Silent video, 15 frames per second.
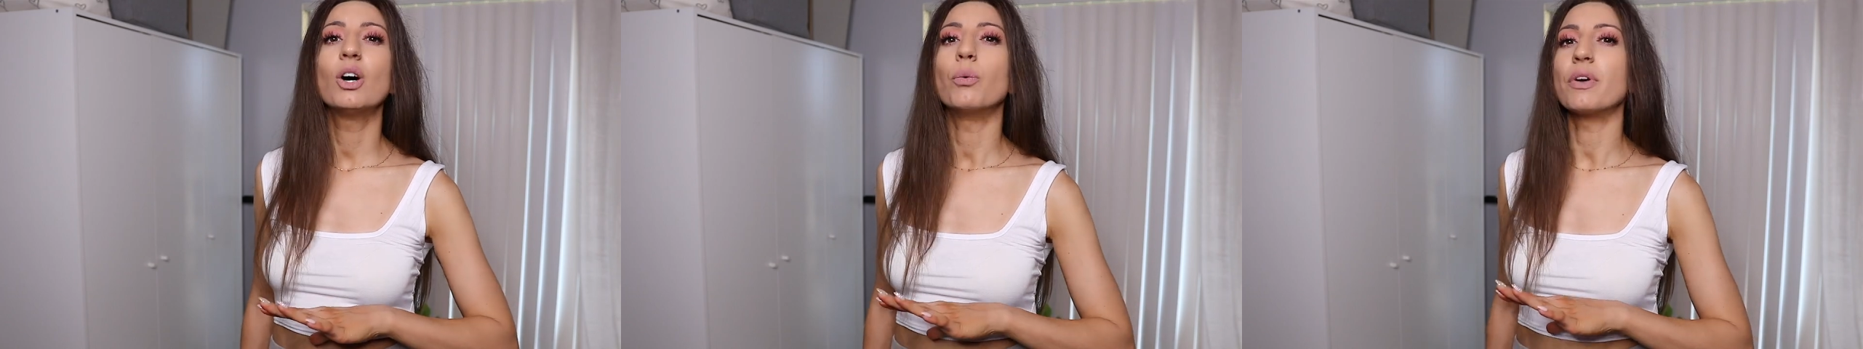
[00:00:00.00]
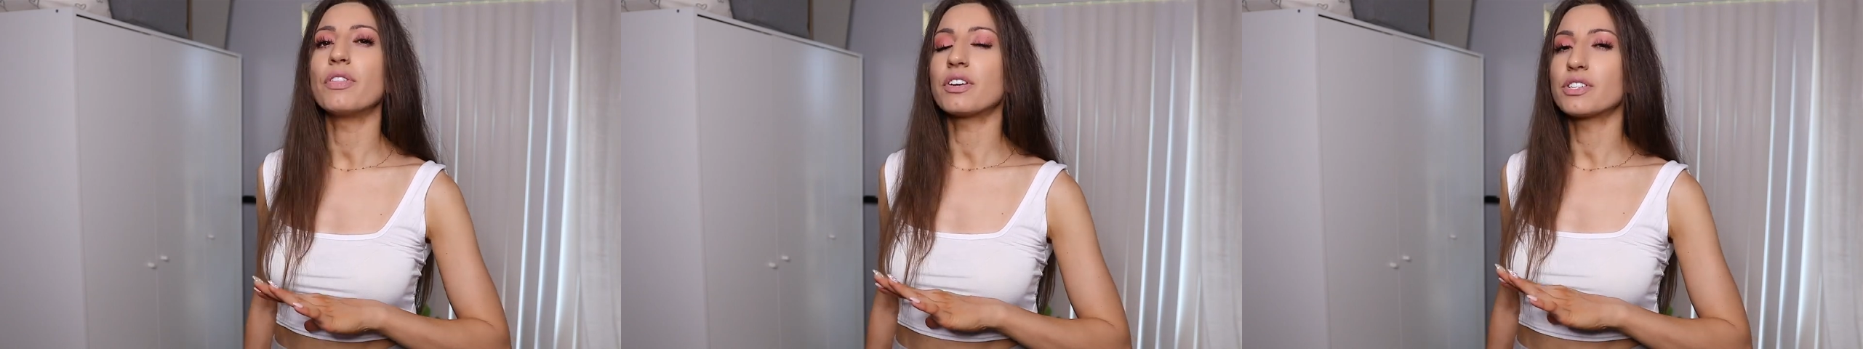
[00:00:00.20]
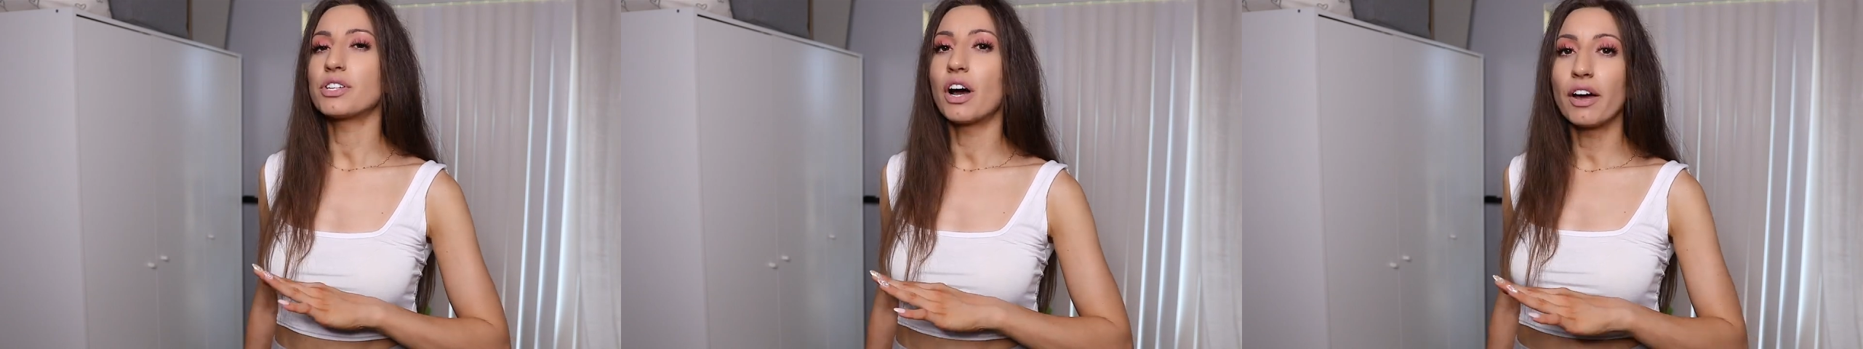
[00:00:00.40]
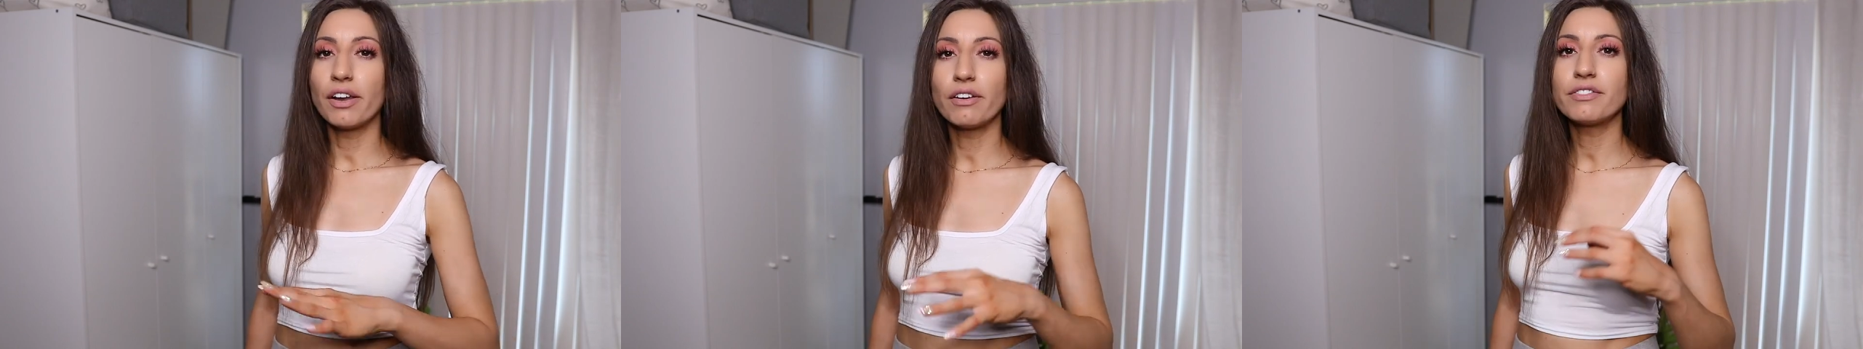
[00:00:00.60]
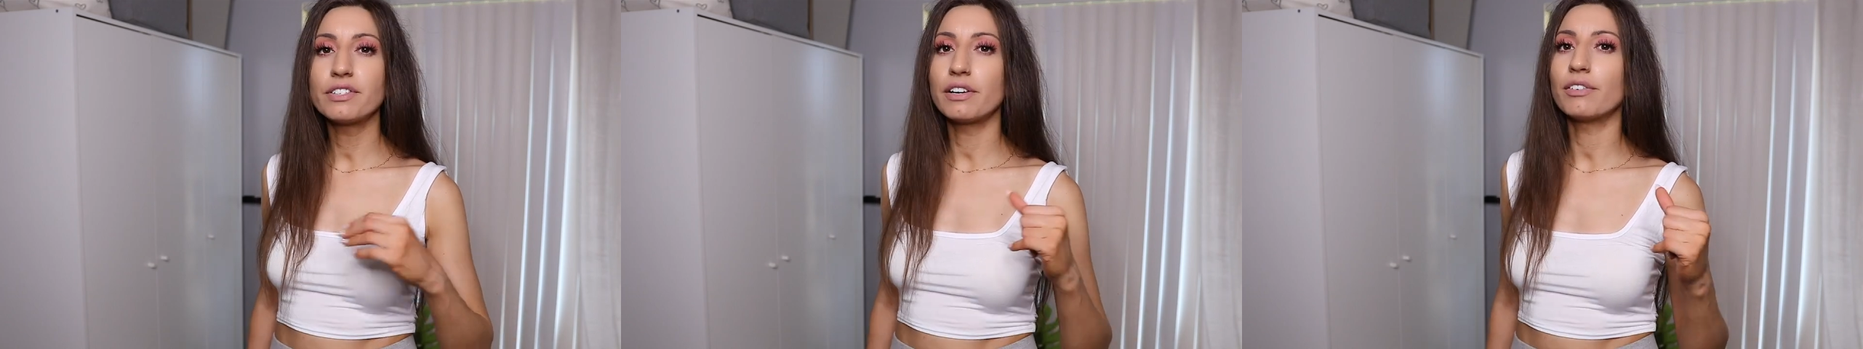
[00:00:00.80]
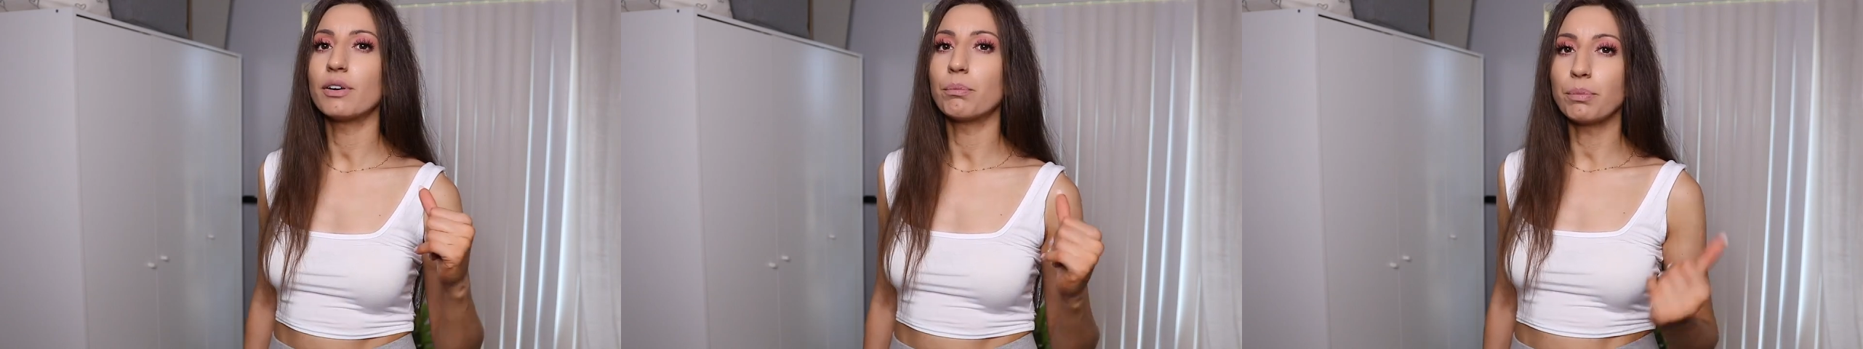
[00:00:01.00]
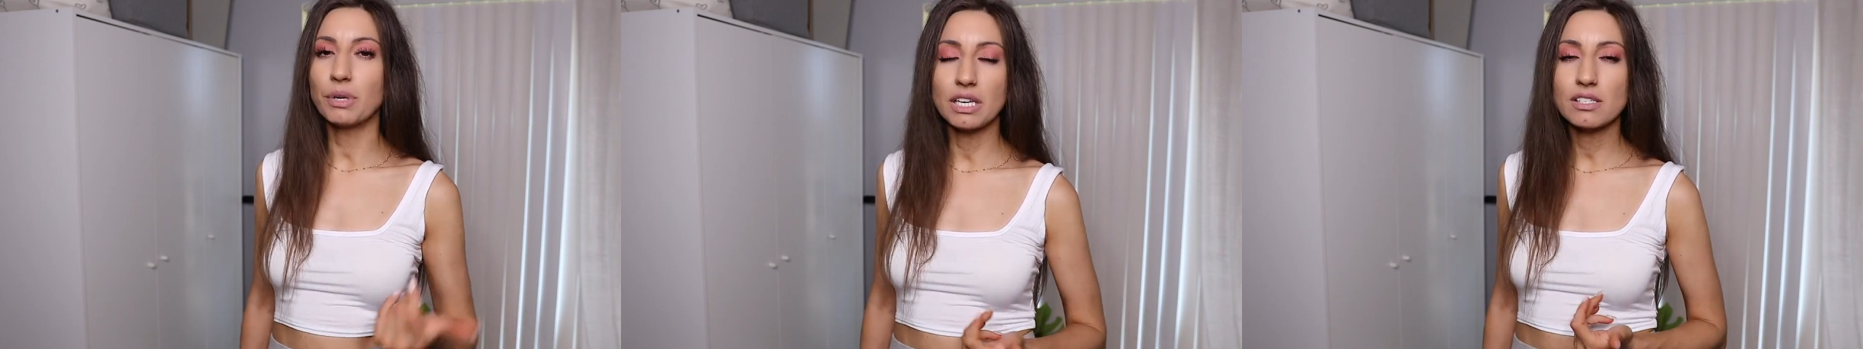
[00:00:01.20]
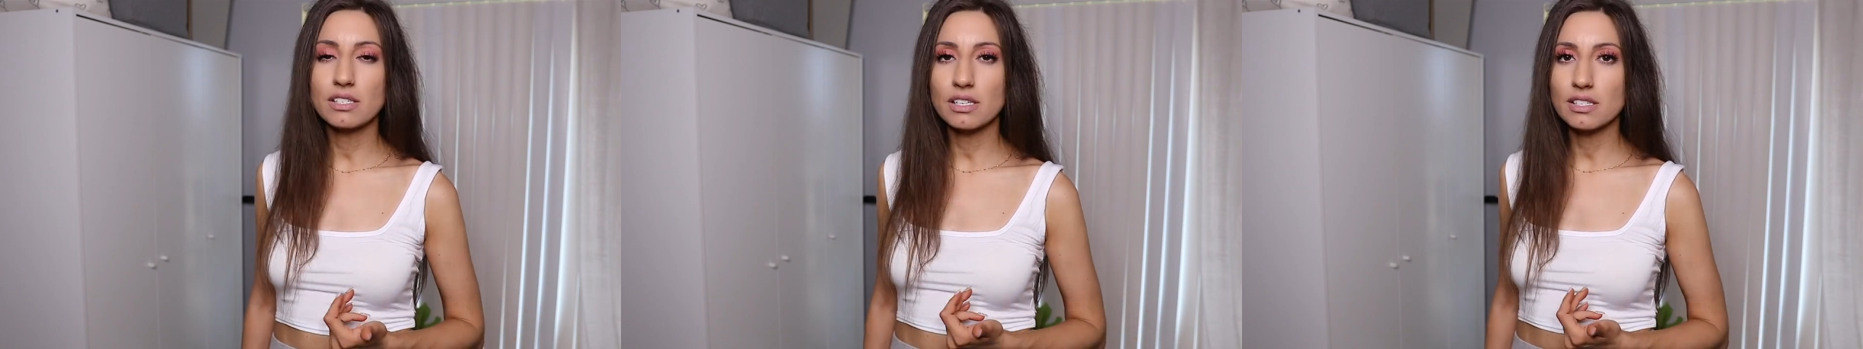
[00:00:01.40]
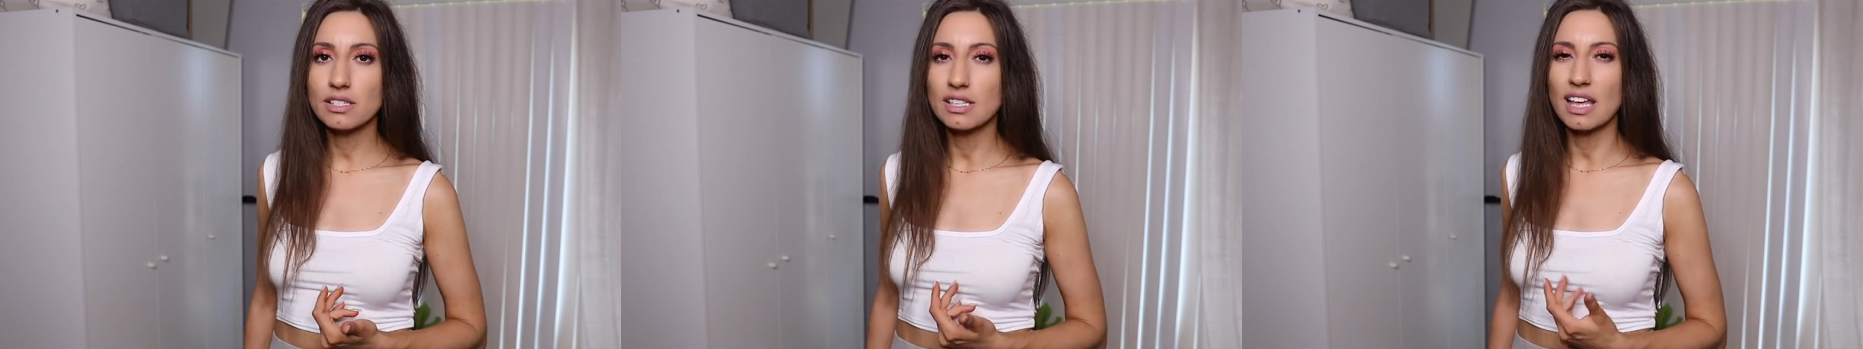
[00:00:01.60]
with a ton of different pieces